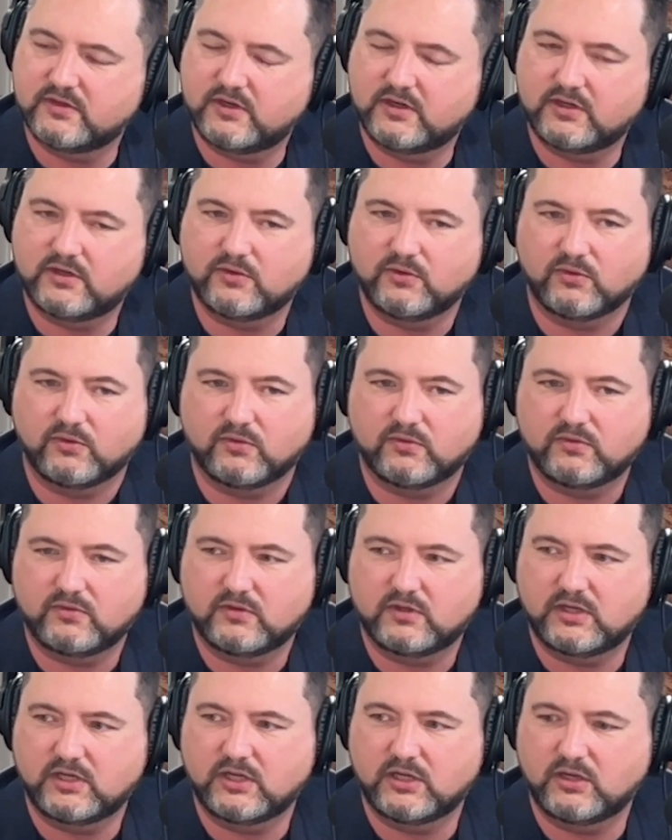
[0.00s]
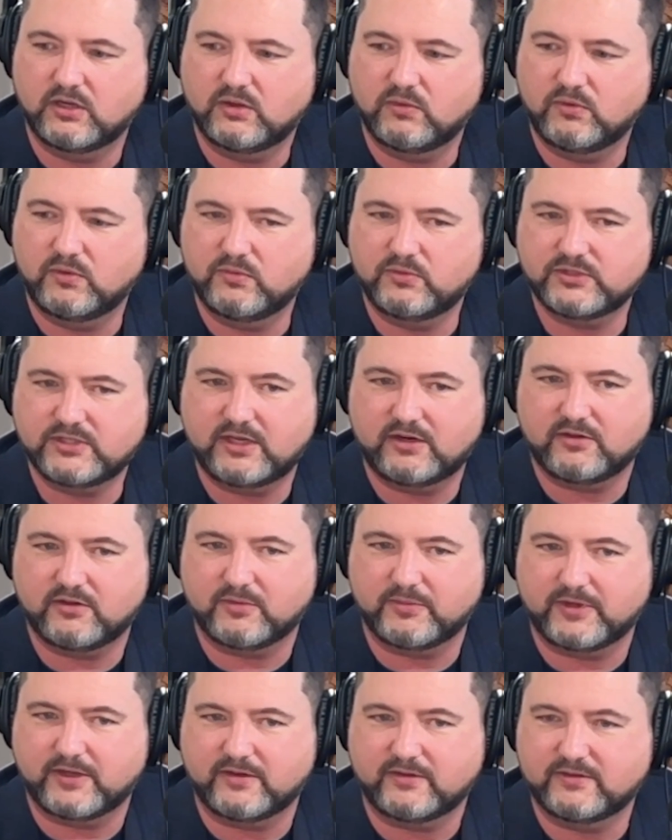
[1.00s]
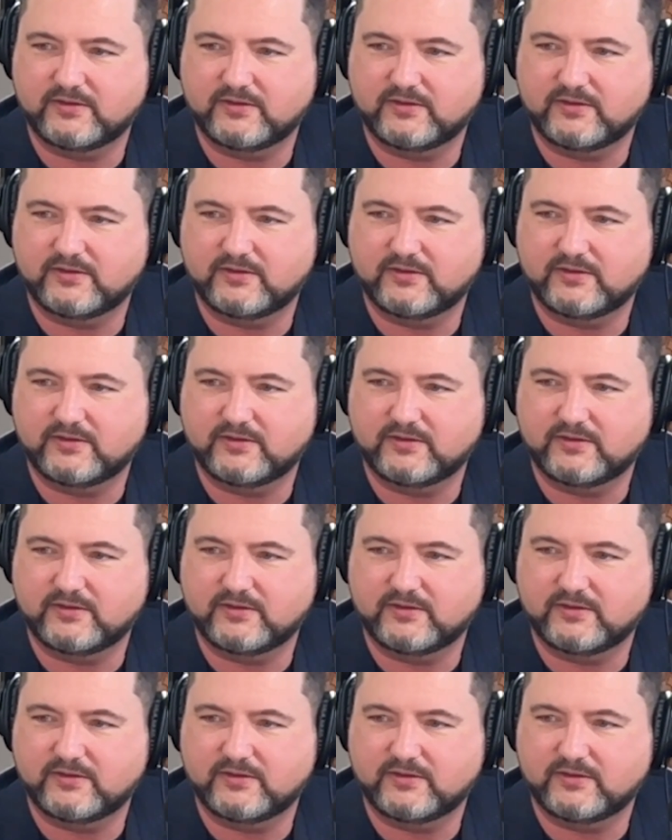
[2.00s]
Very cool. What was that all about?